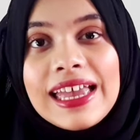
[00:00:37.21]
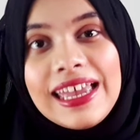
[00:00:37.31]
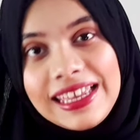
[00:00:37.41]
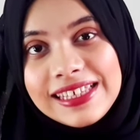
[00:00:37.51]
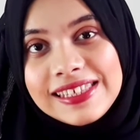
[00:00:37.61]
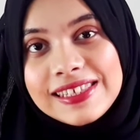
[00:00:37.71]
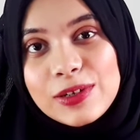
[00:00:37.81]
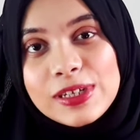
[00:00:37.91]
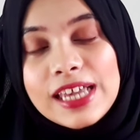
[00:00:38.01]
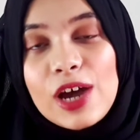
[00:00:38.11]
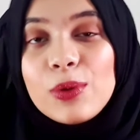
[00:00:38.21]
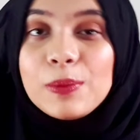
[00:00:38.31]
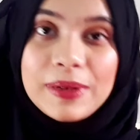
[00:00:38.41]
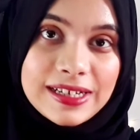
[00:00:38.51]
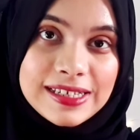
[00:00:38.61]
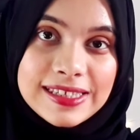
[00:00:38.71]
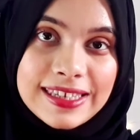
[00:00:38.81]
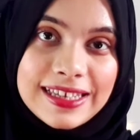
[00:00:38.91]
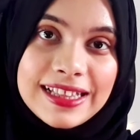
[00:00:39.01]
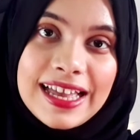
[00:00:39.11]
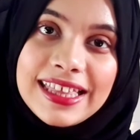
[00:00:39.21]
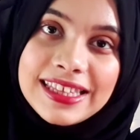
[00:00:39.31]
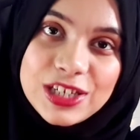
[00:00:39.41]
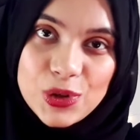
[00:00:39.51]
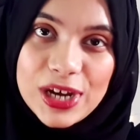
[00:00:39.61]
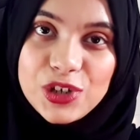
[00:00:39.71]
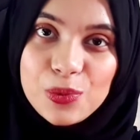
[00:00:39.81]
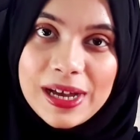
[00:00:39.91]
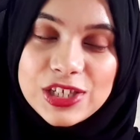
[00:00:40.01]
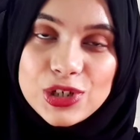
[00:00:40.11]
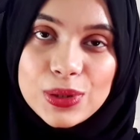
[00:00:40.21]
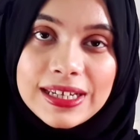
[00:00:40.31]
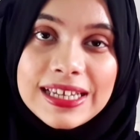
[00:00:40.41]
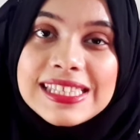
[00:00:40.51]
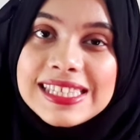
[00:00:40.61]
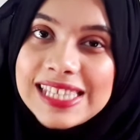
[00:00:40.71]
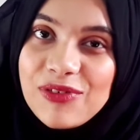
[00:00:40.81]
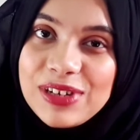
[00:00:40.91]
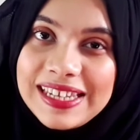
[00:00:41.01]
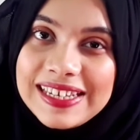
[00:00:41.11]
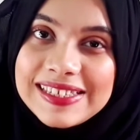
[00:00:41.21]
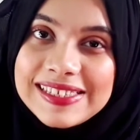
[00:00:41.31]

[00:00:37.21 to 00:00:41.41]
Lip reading: In this series, I will pick a skill and then try to master it in 7 days.